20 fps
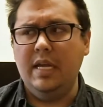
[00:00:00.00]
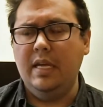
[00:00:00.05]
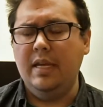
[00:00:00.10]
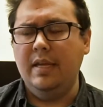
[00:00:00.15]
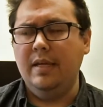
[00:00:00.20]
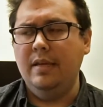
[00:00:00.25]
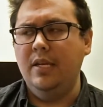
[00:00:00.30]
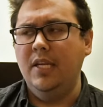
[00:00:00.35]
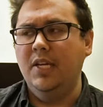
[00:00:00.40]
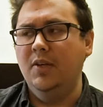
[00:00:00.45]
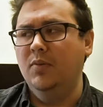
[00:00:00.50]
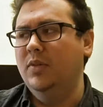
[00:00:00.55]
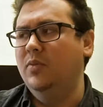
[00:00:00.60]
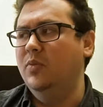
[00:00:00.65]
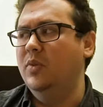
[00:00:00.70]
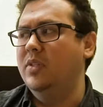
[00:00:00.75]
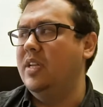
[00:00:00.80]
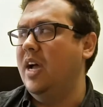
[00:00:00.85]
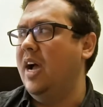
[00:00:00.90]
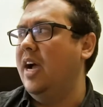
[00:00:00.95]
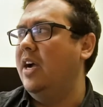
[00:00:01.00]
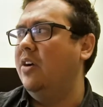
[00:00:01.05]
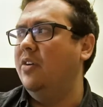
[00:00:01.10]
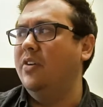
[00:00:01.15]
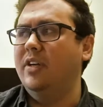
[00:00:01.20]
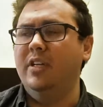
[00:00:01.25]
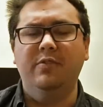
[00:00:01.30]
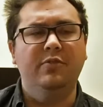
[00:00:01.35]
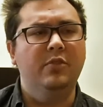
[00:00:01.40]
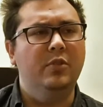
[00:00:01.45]
and no one was
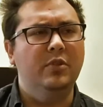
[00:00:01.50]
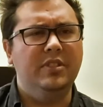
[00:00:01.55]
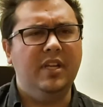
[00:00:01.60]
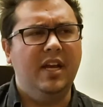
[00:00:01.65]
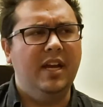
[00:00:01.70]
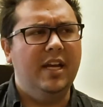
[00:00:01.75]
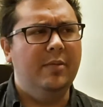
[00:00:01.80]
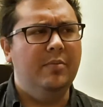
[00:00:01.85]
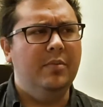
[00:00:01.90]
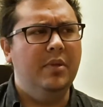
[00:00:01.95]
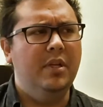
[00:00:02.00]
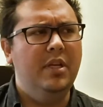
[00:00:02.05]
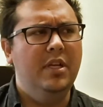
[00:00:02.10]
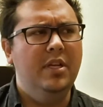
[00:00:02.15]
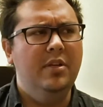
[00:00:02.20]
hiring full-time